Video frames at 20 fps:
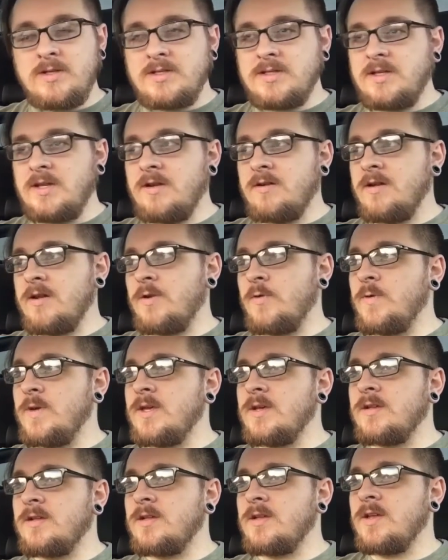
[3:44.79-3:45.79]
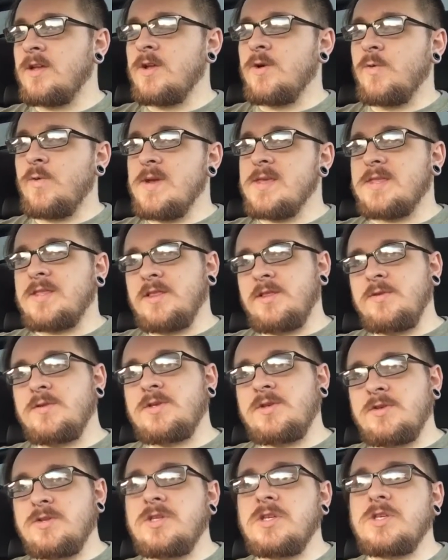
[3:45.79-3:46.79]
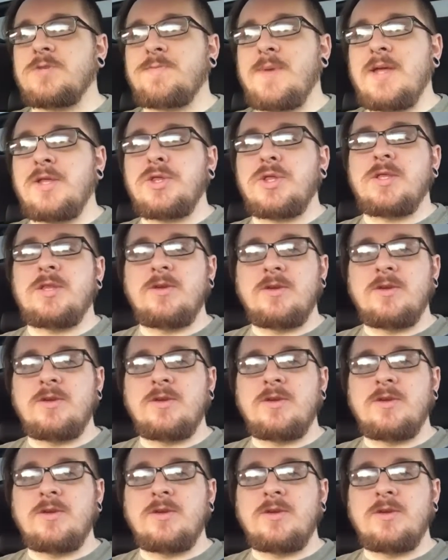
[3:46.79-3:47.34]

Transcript: steering wheel with looser suspension,